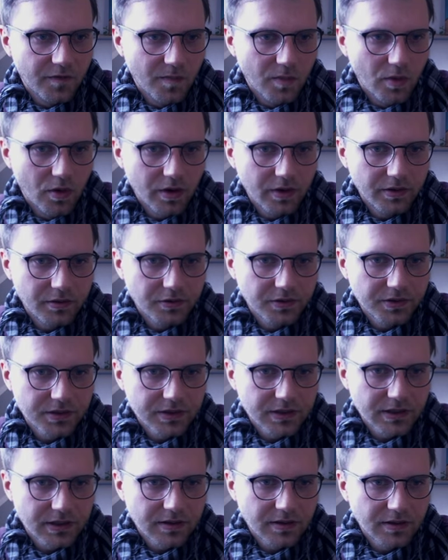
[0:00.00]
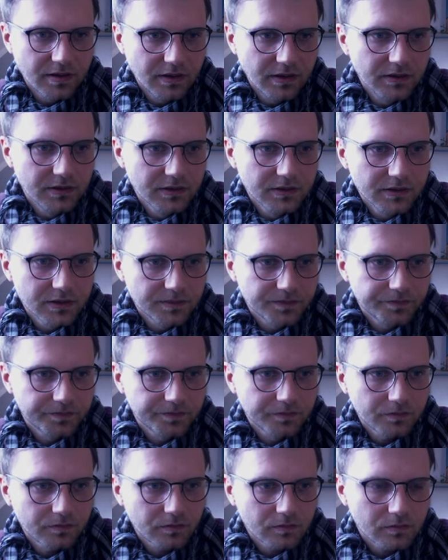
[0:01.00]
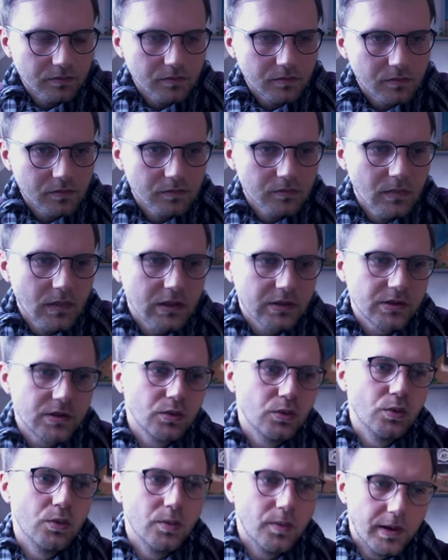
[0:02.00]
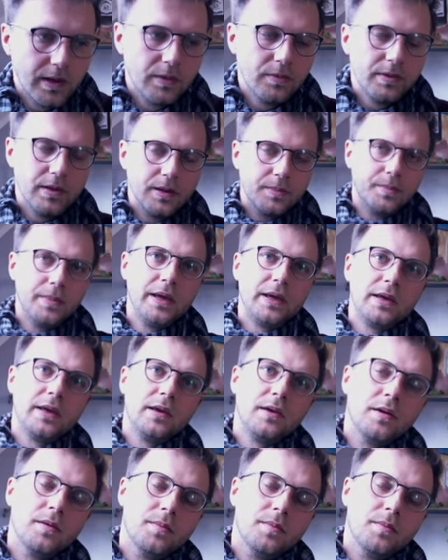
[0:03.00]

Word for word: more interesting things. So while we are making